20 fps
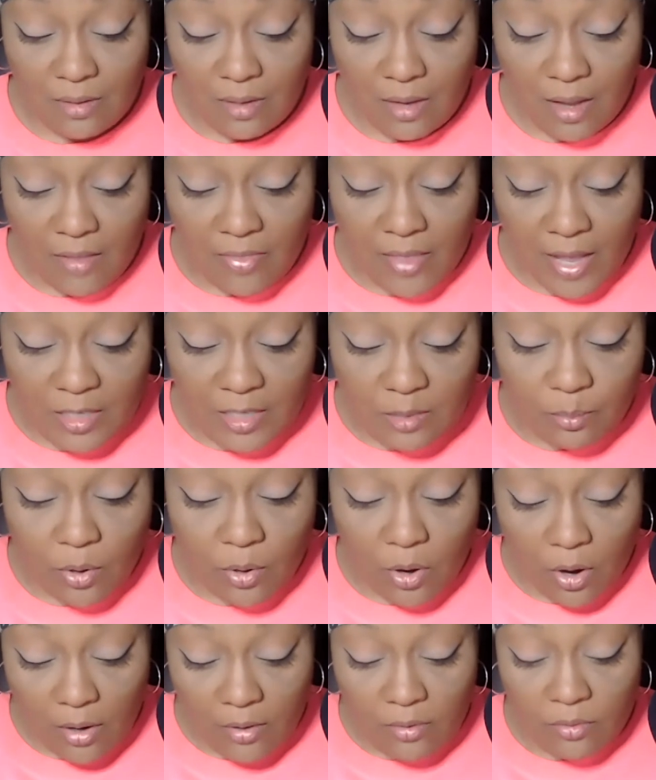And that's
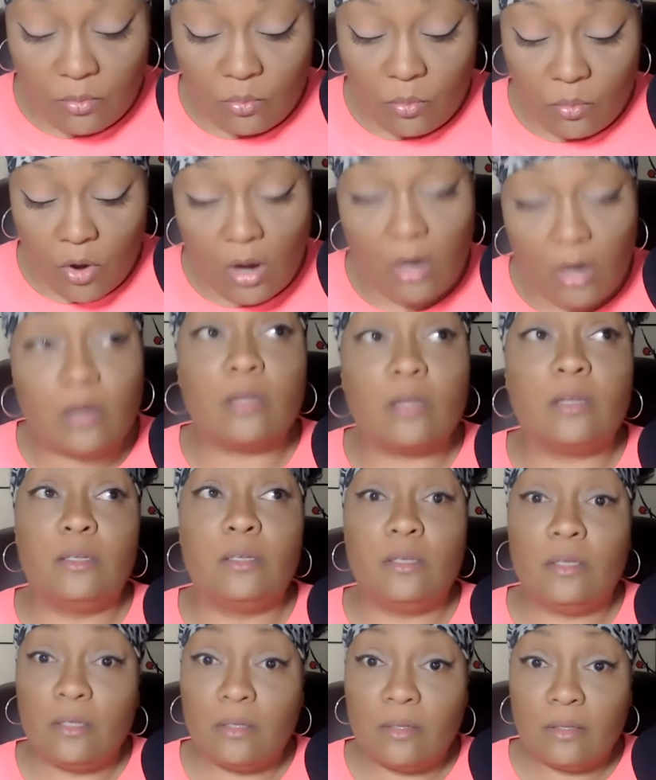part of the work
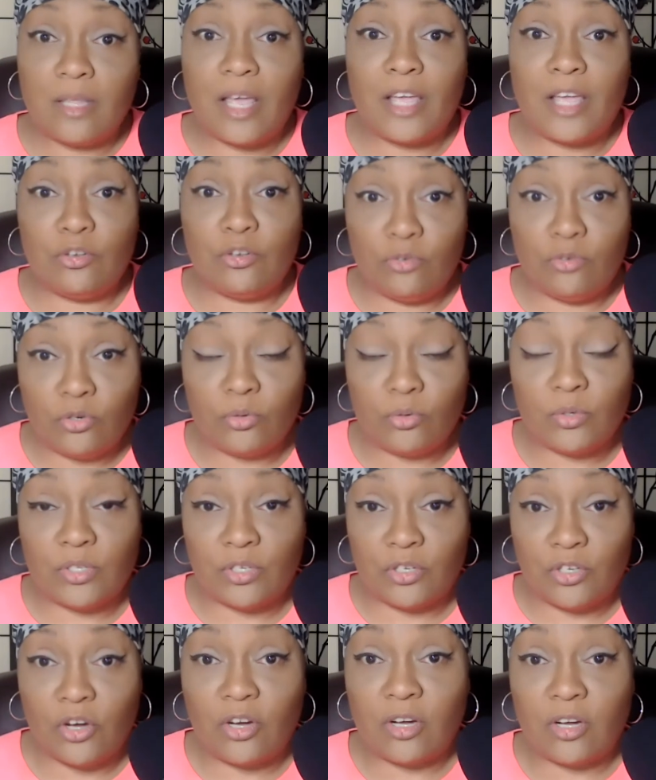that you do as a
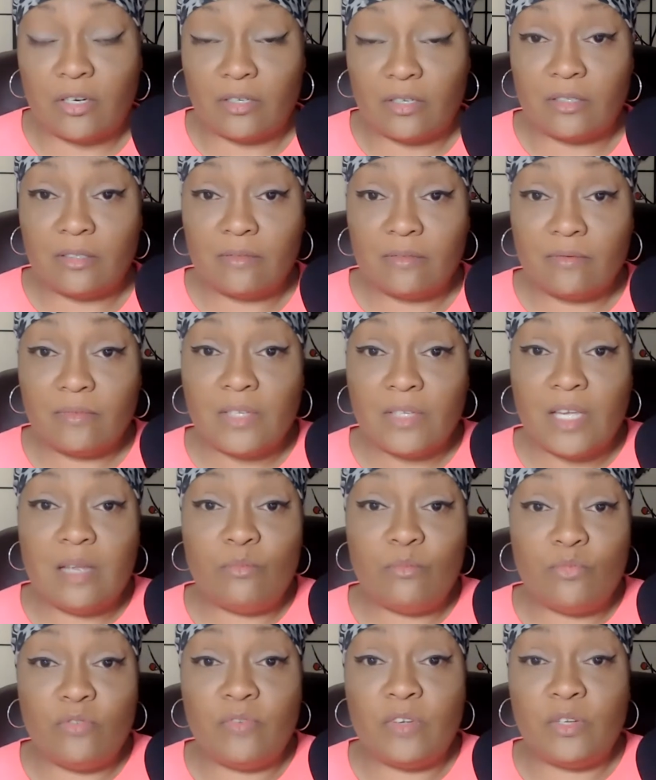daughter in
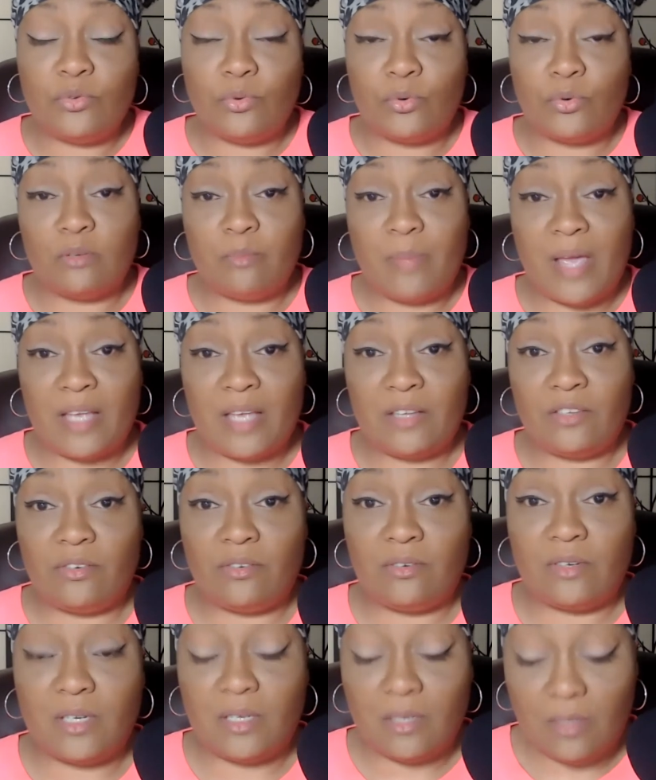moving towards
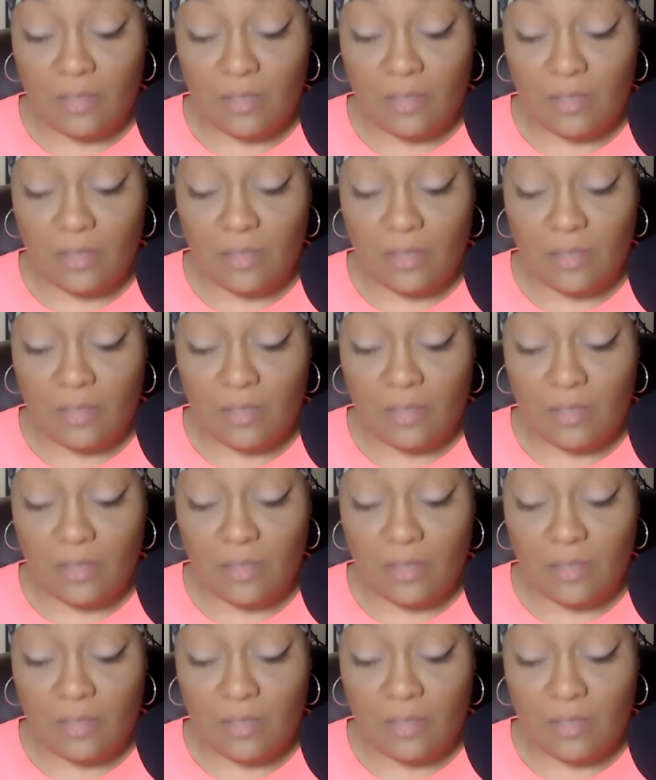mastery.